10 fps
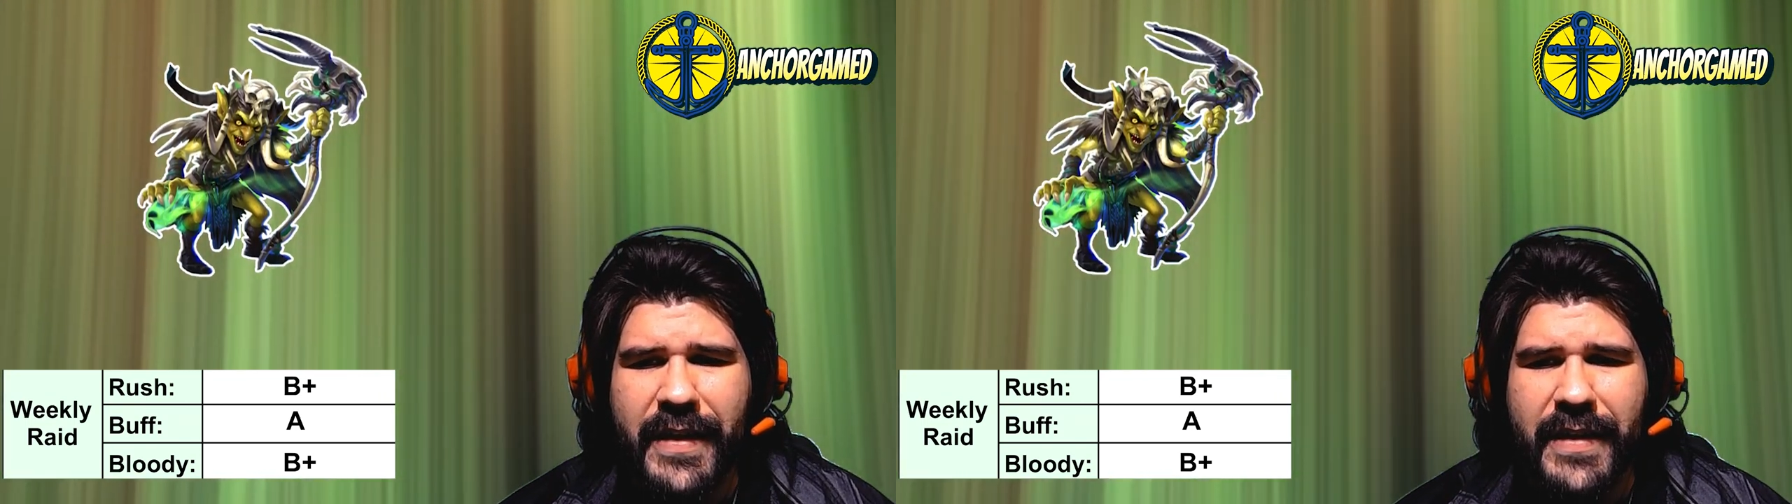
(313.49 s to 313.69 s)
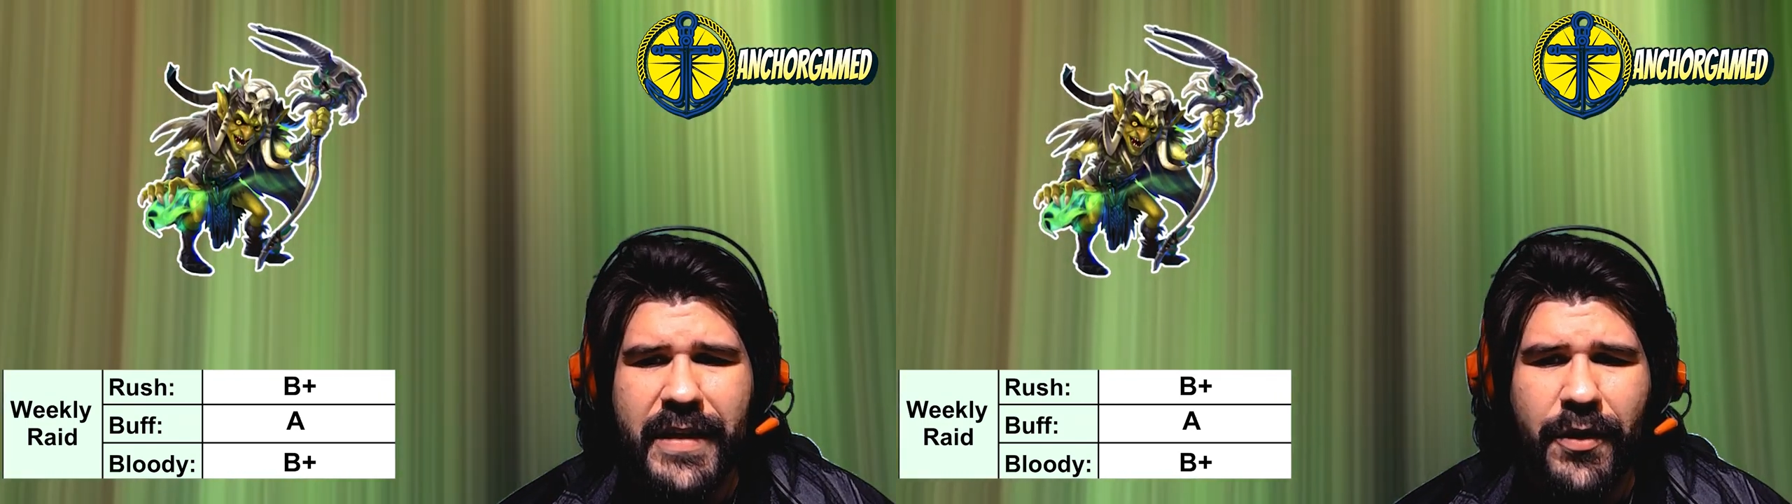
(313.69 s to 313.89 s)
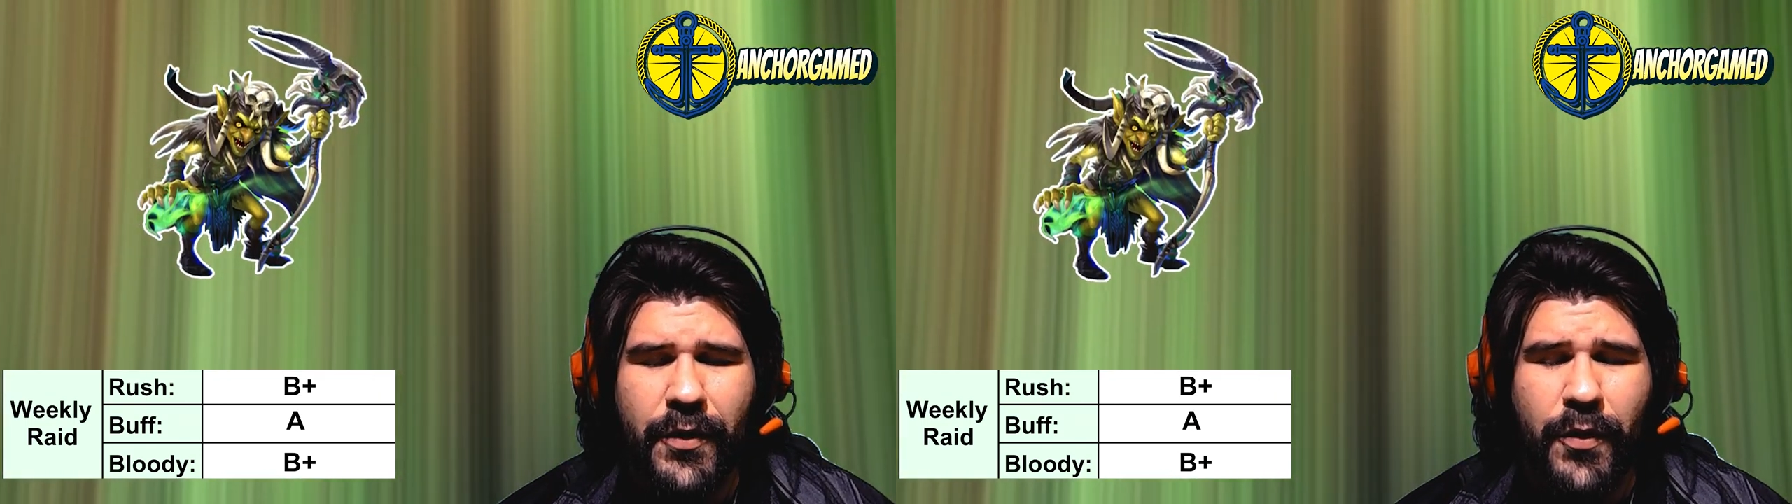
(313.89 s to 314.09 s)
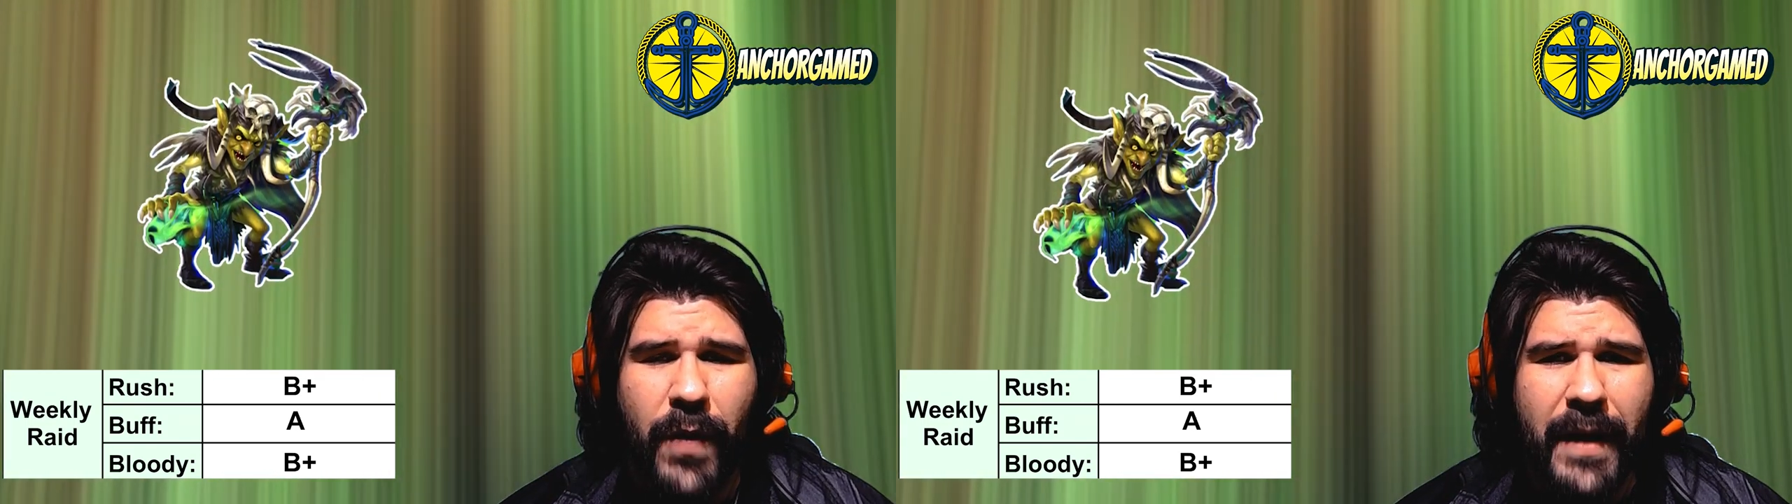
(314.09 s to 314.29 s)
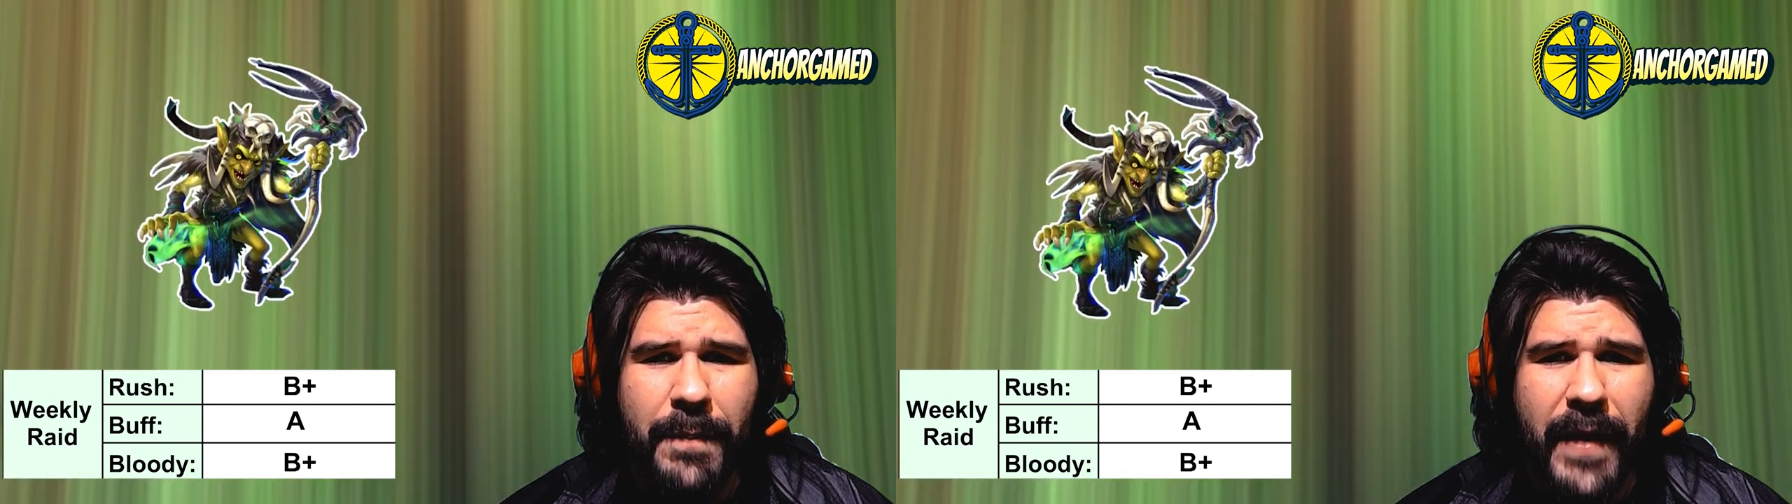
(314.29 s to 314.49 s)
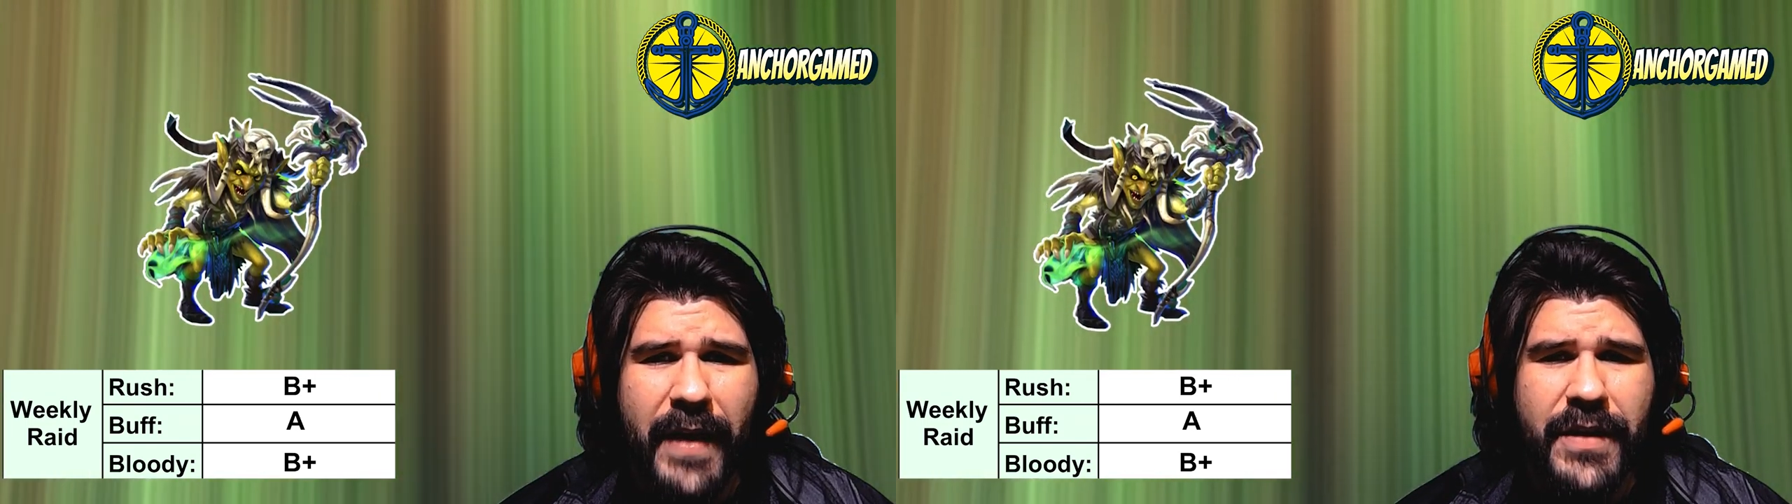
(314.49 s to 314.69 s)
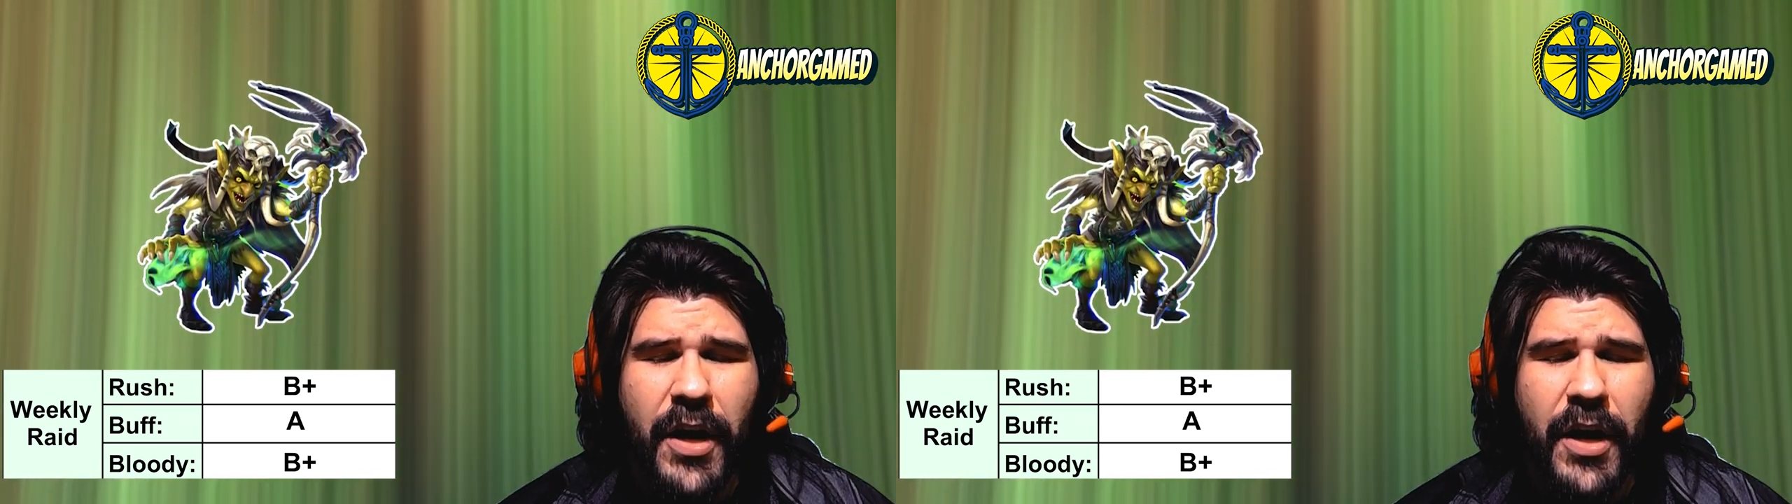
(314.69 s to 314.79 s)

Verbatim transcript: this hero quite a bit.